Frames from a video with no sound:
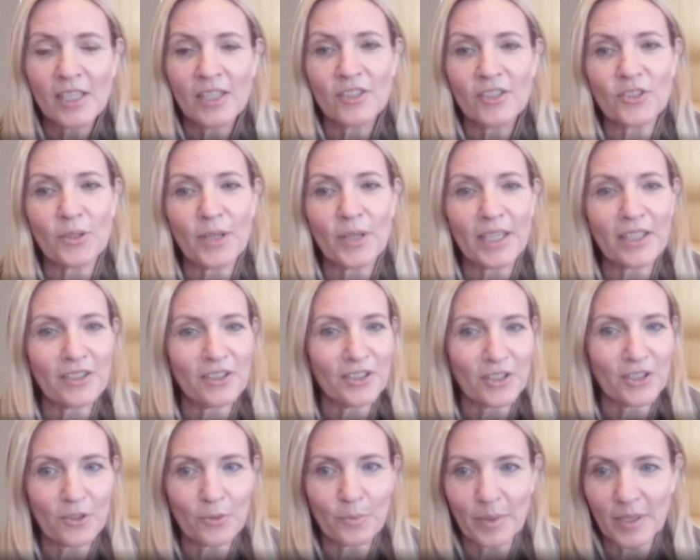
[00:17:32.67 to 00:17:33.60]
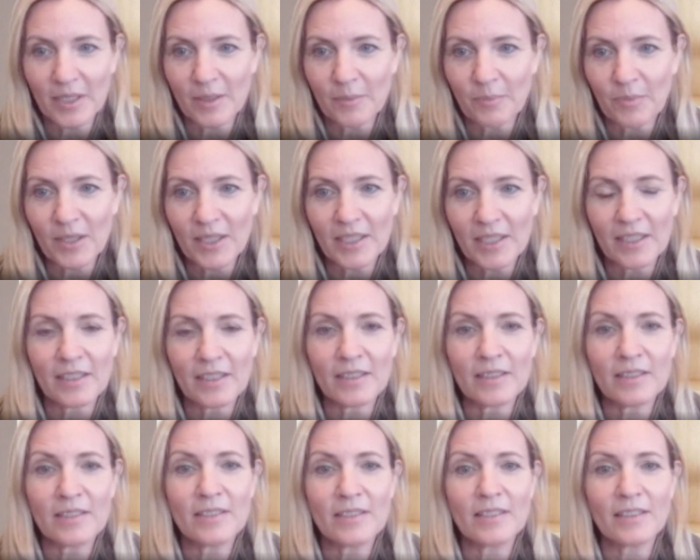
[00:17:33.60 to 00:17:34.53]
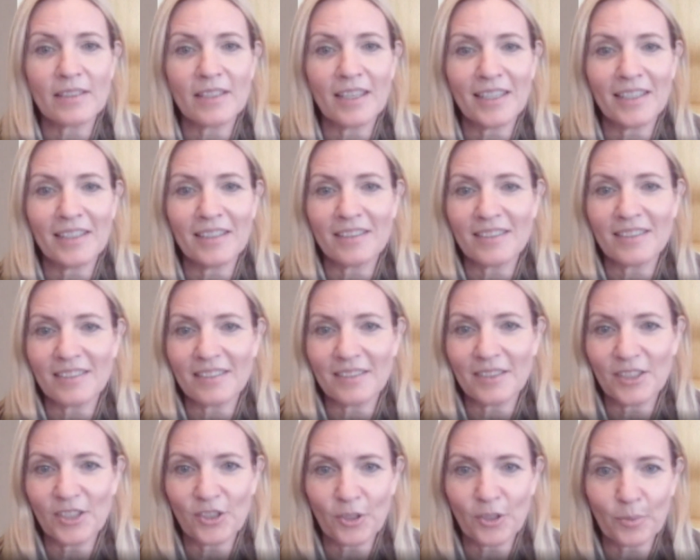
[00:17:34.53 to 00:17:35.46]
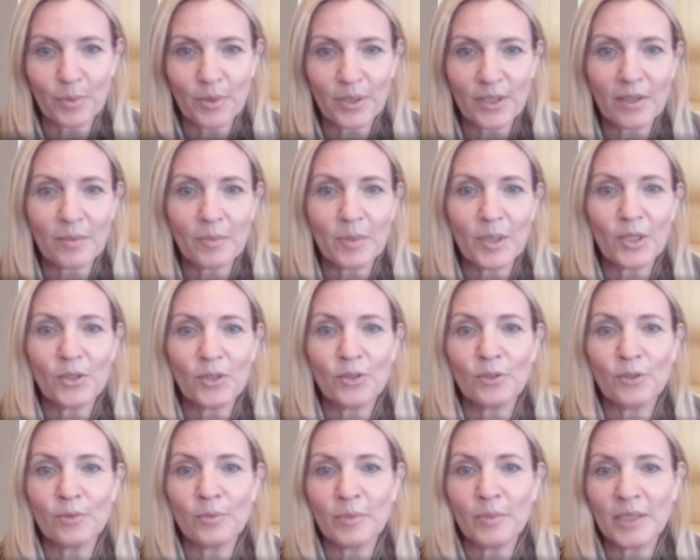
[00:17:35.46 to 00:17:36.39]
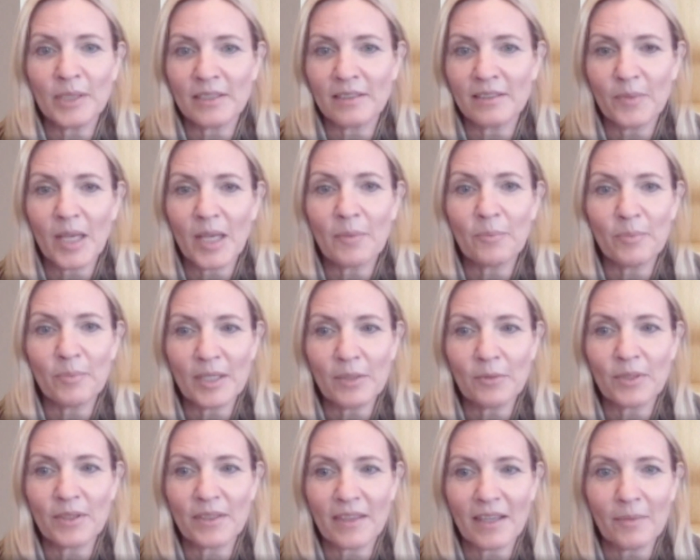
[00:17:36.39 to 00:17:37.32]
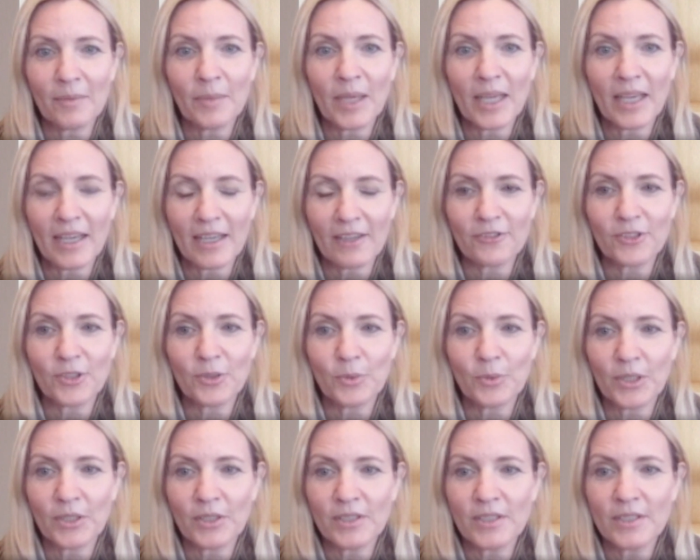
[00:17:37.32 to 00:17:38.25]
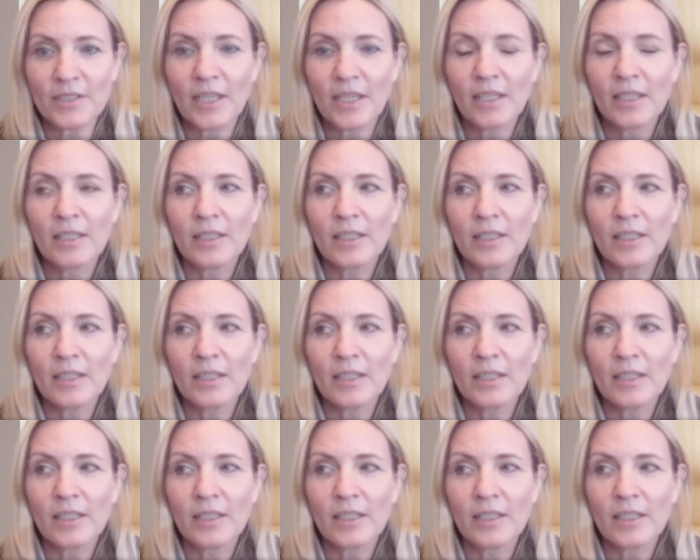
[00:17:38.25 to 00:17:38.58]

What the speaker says: So I could go pick up the kids and, you know, bring them home and be with them afterwards.